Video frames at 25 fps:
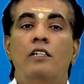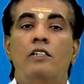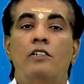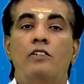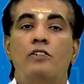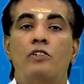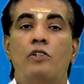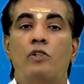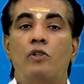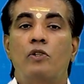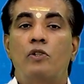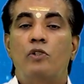
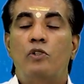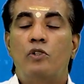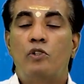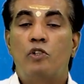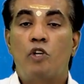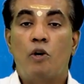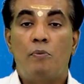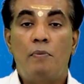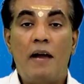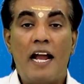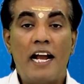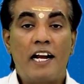So
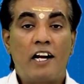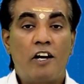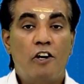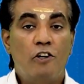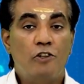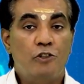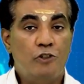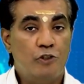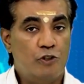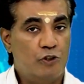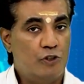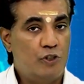
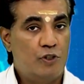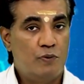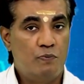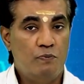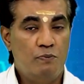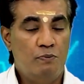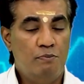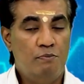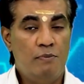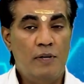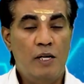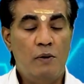tobacco use,
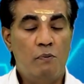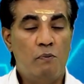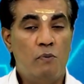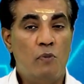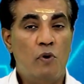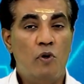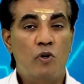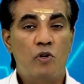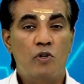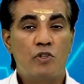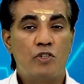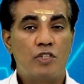
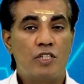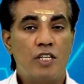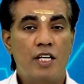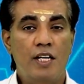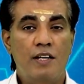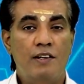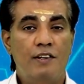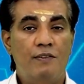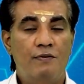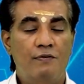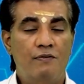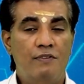
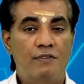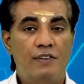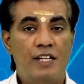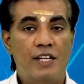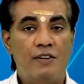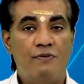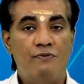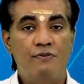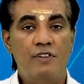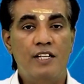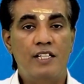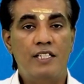mostly
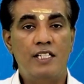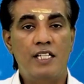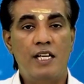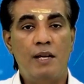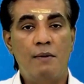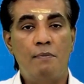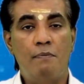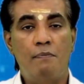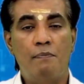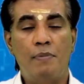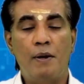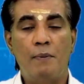if we
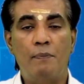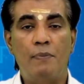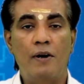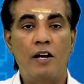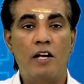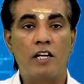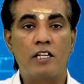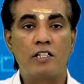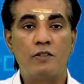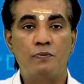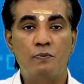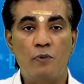see
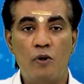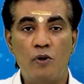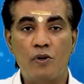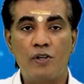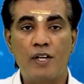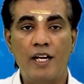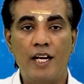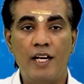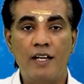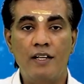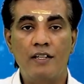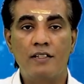people are
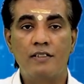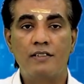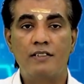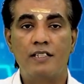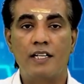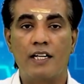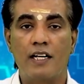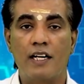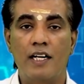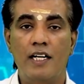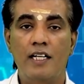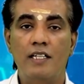smoking
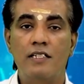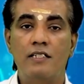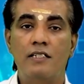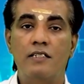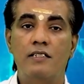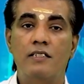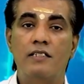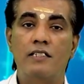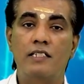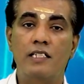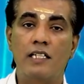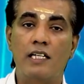
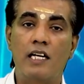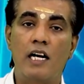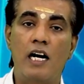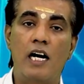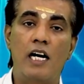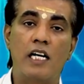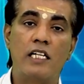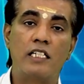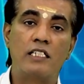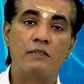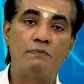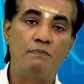cigarette,
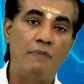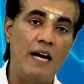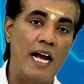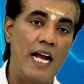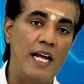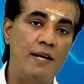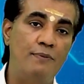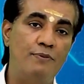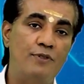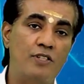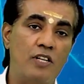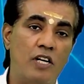cigars,
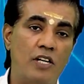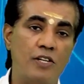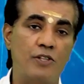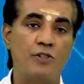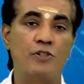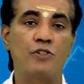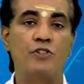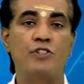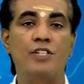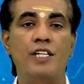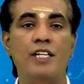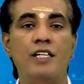pipes, or
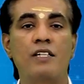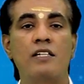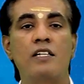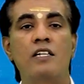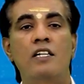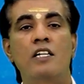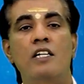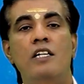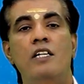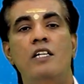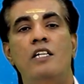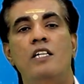using
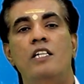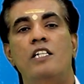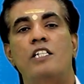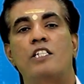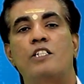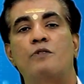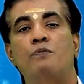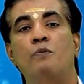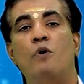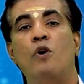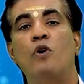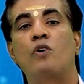
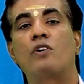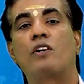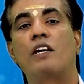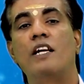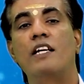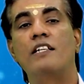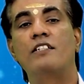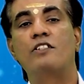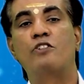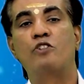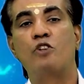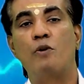
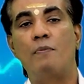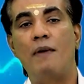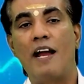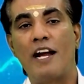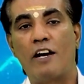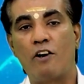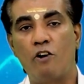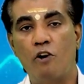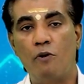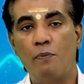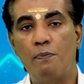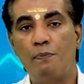smokeless
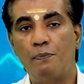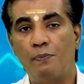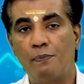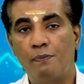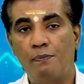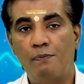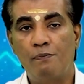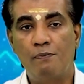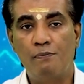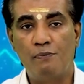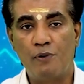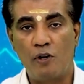tobacco
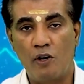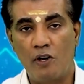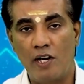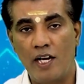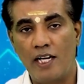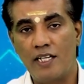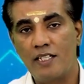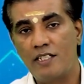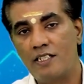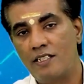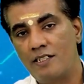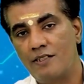
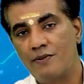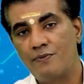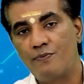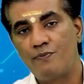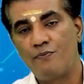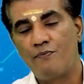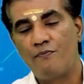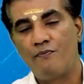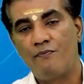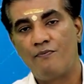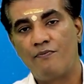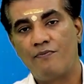products,
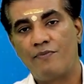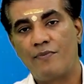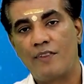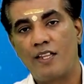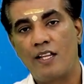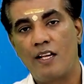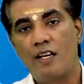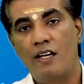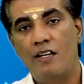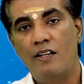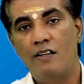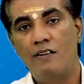
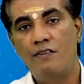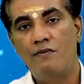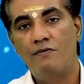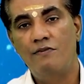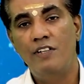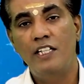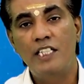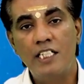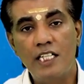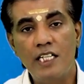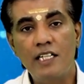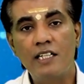
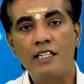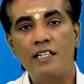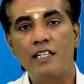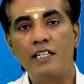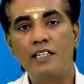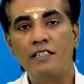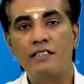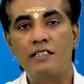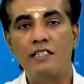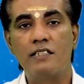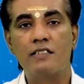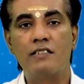which
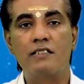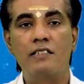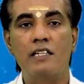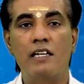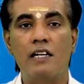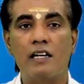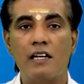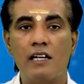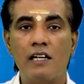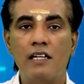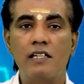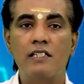increases
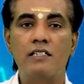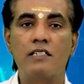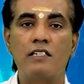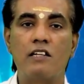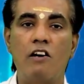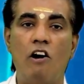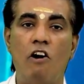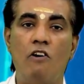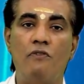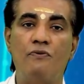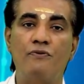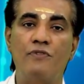the
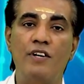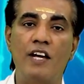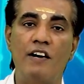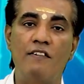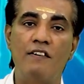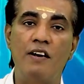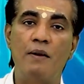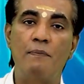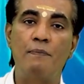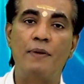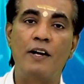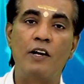risk of
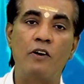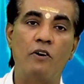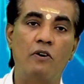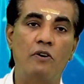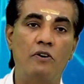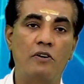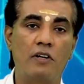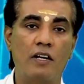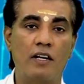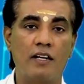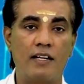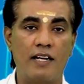developing
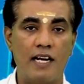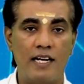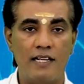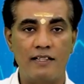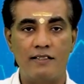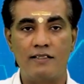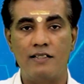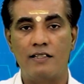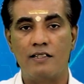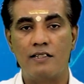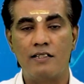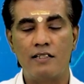oral
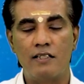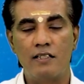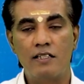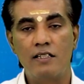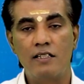cancer.